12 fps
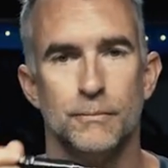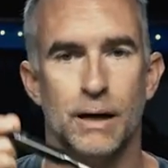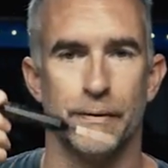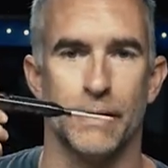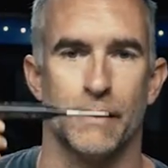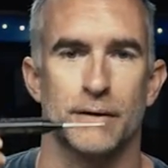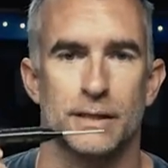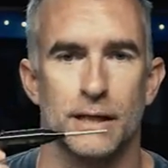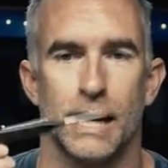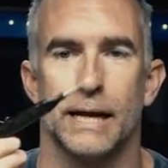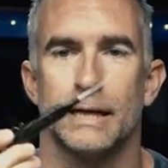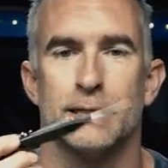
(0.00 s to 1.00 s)
And the other
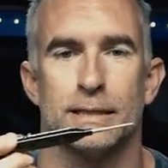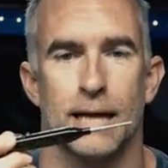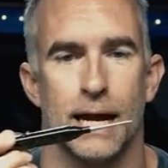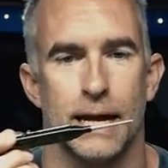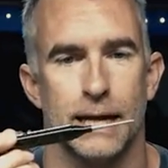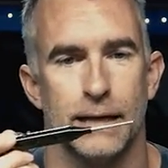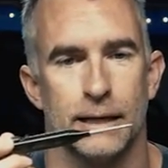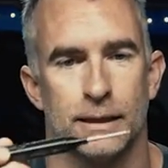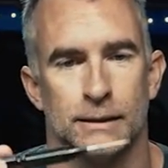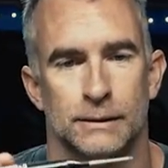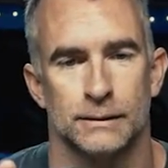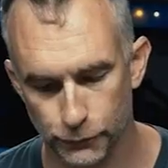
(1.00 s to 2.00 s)
side is a
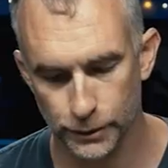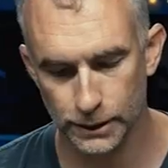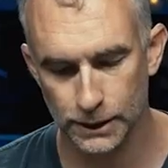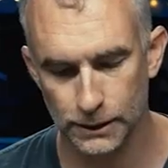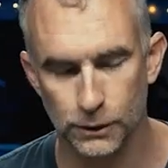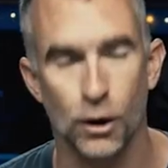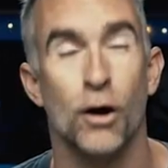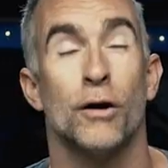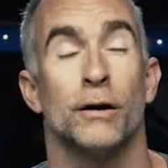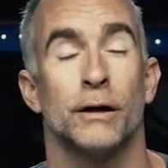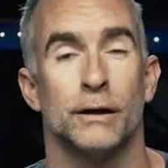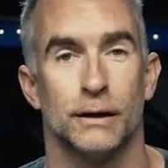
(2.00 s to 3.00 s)
really
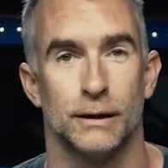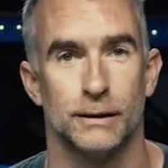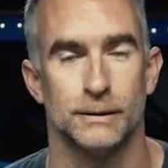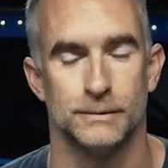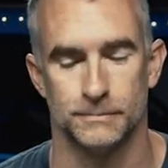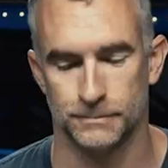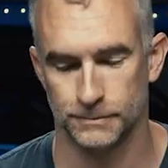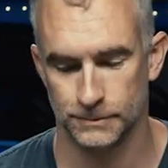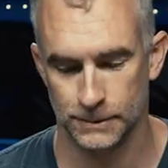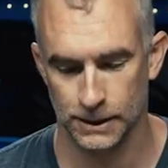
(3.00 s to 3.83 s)
long um,